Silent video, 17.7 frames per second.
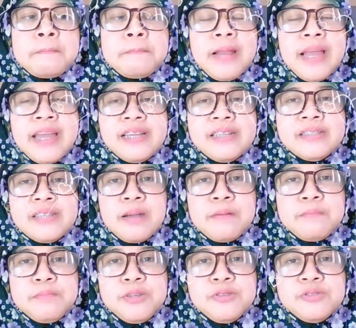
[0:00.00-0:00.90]
playing
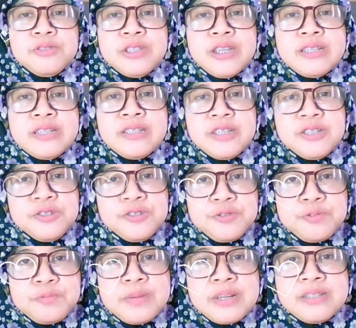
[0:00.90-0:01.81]
some music
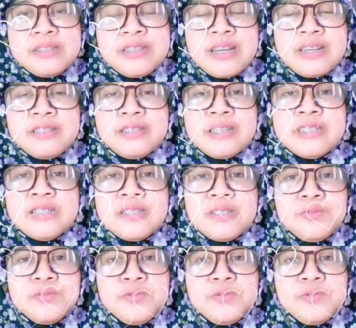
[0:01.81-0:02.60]
instruments such as